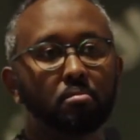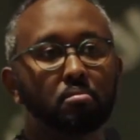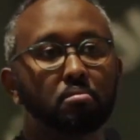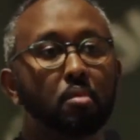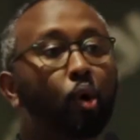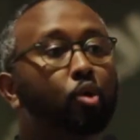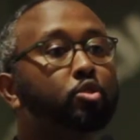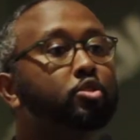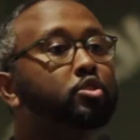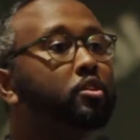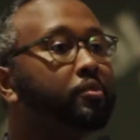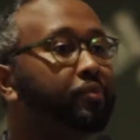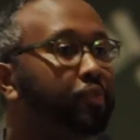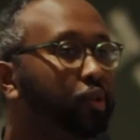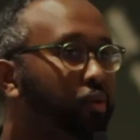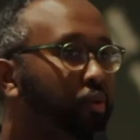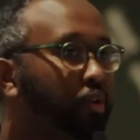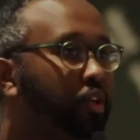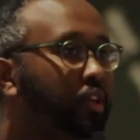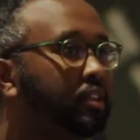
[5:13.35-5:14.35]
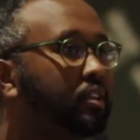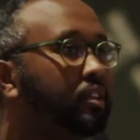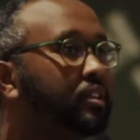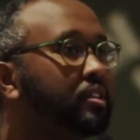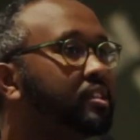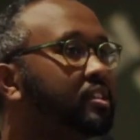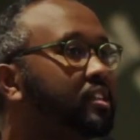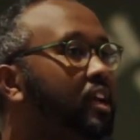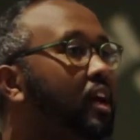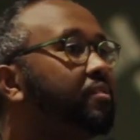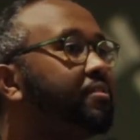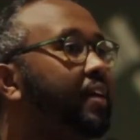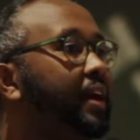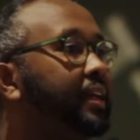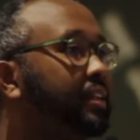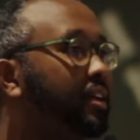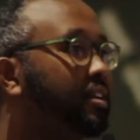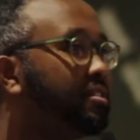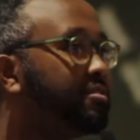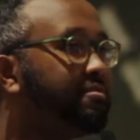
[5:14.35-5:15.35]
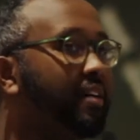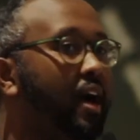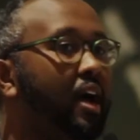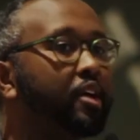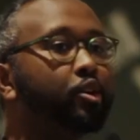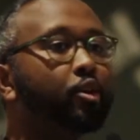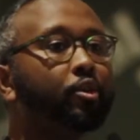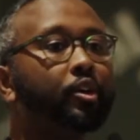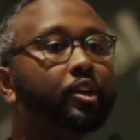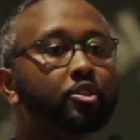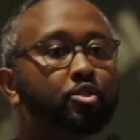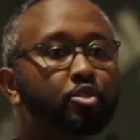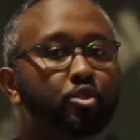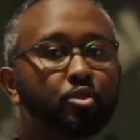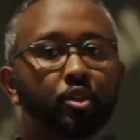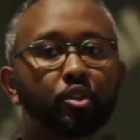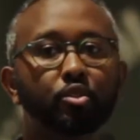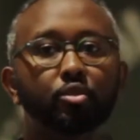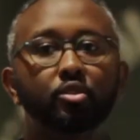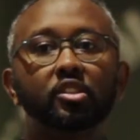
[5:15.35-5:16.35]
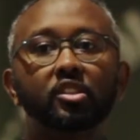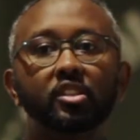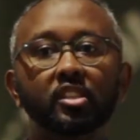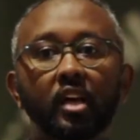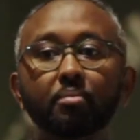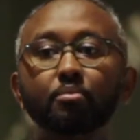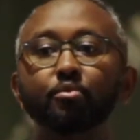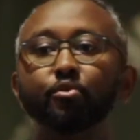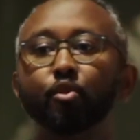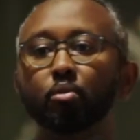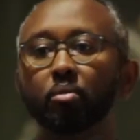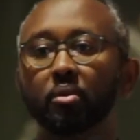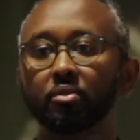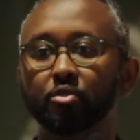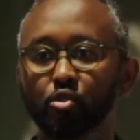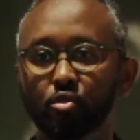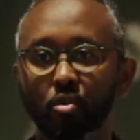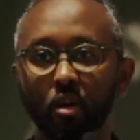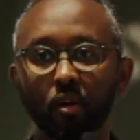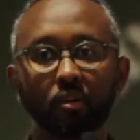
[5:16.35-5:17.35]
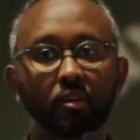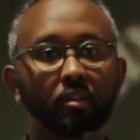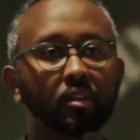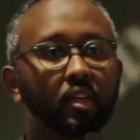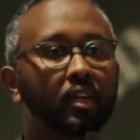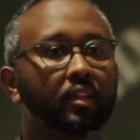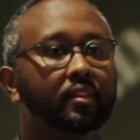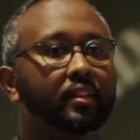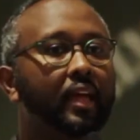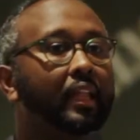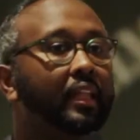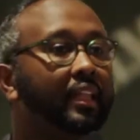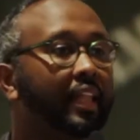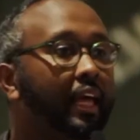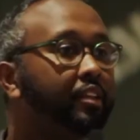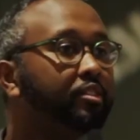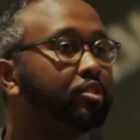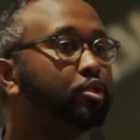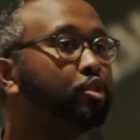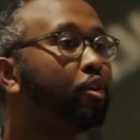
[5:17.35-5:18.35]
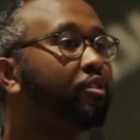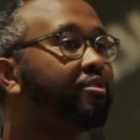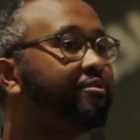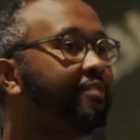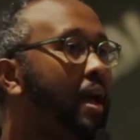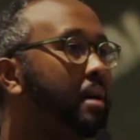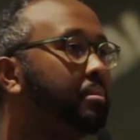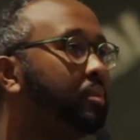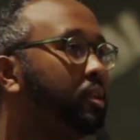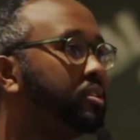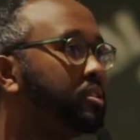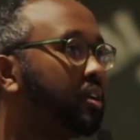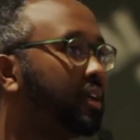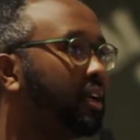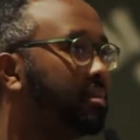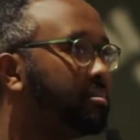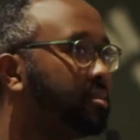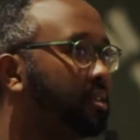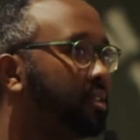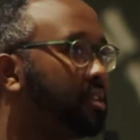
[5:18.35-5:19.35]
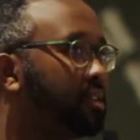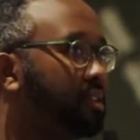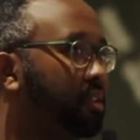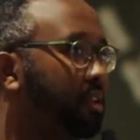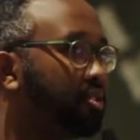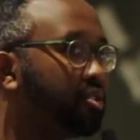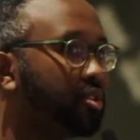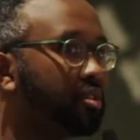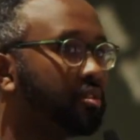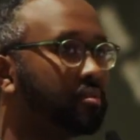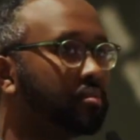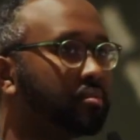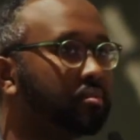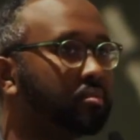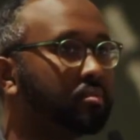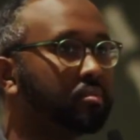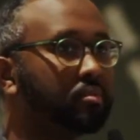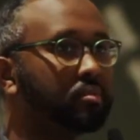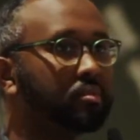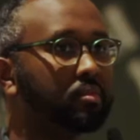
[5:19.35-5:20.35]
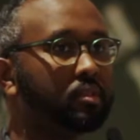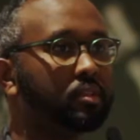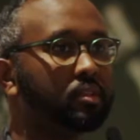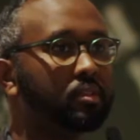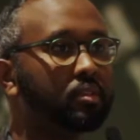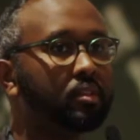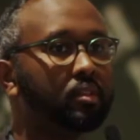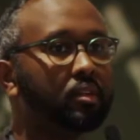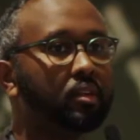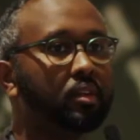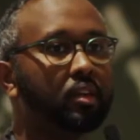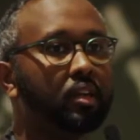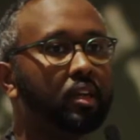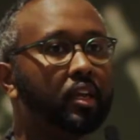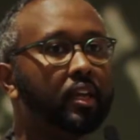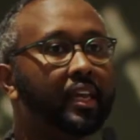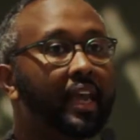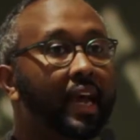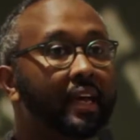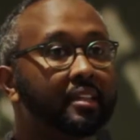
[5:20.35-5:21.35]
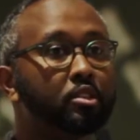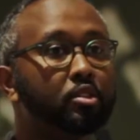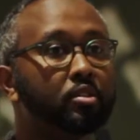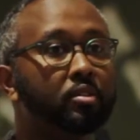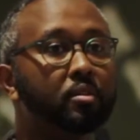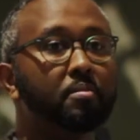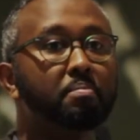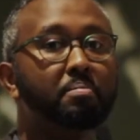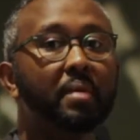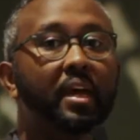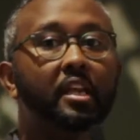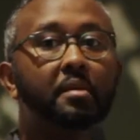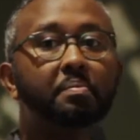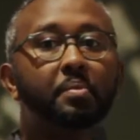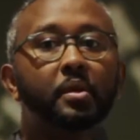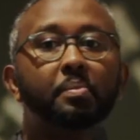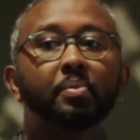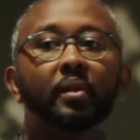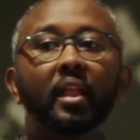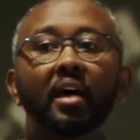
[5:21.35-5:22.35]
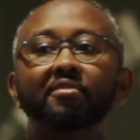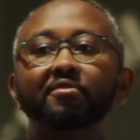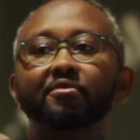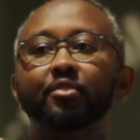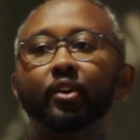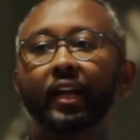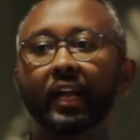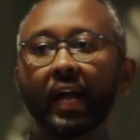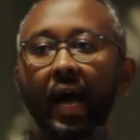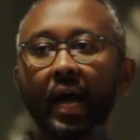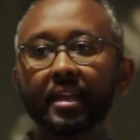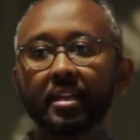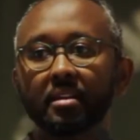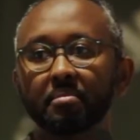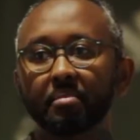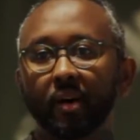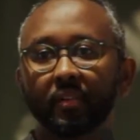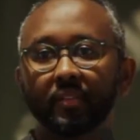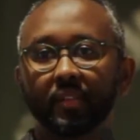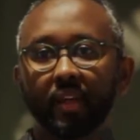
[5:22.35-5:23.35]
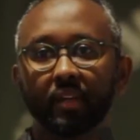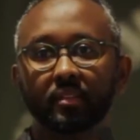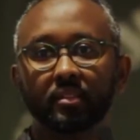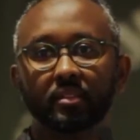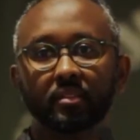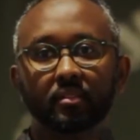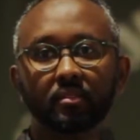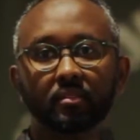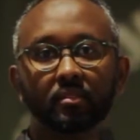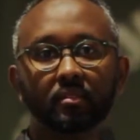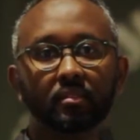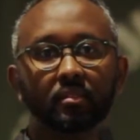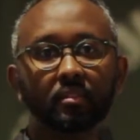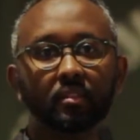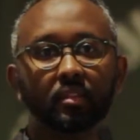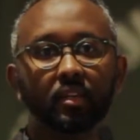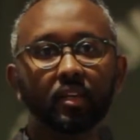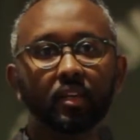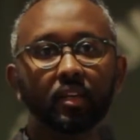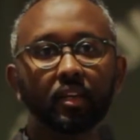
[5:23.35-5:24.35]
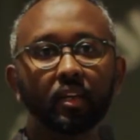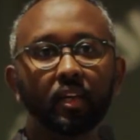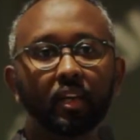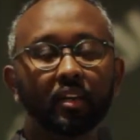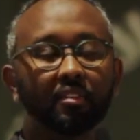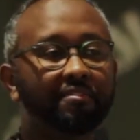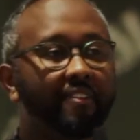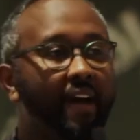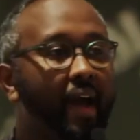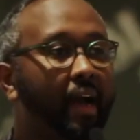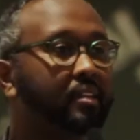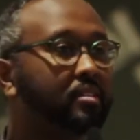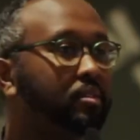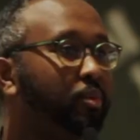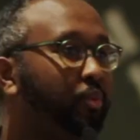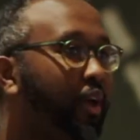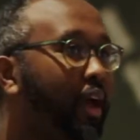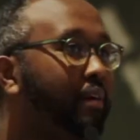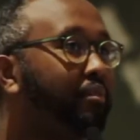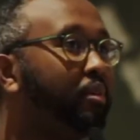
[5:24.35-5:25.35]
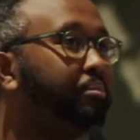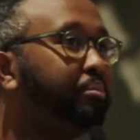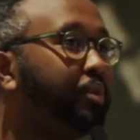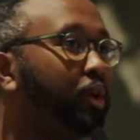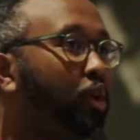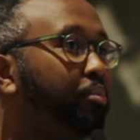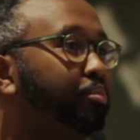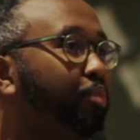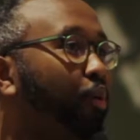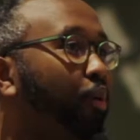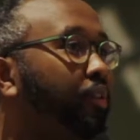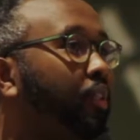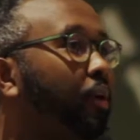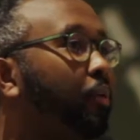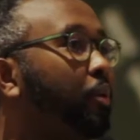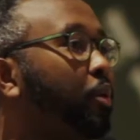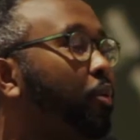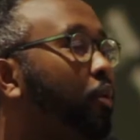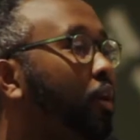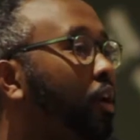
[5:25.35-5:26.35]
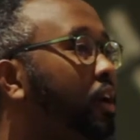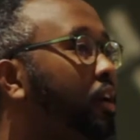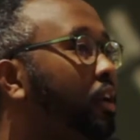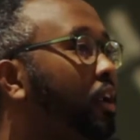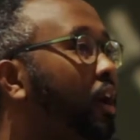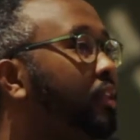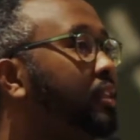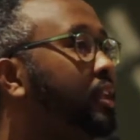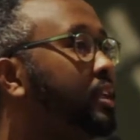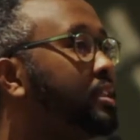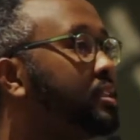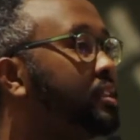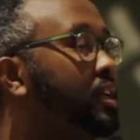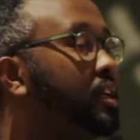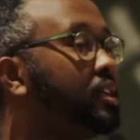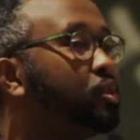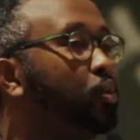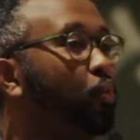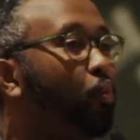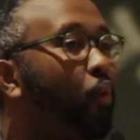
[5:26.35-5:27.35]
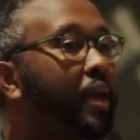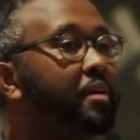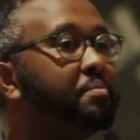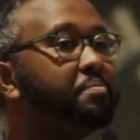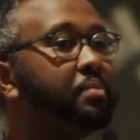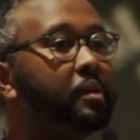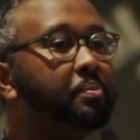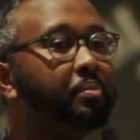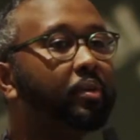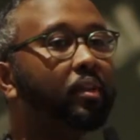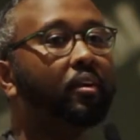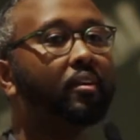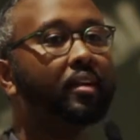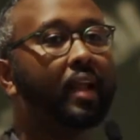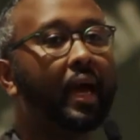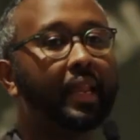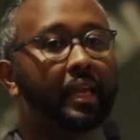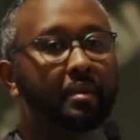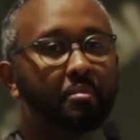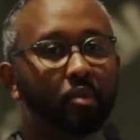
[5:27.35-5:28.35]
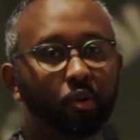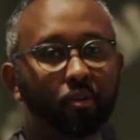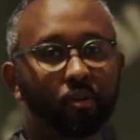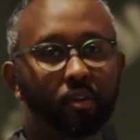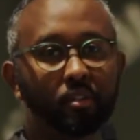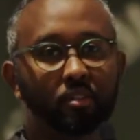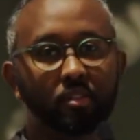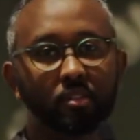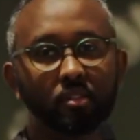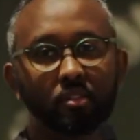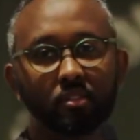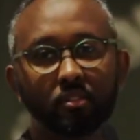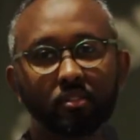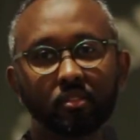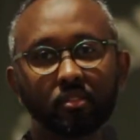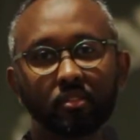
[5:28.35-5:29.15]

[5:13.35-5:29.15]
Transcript: Most of you can self-identify your history to some form of struggle that led your family to come to this nation. Yet, many people have forgotten about that. In fact, we have a billboard that we're working on that says, white people are not immigrants.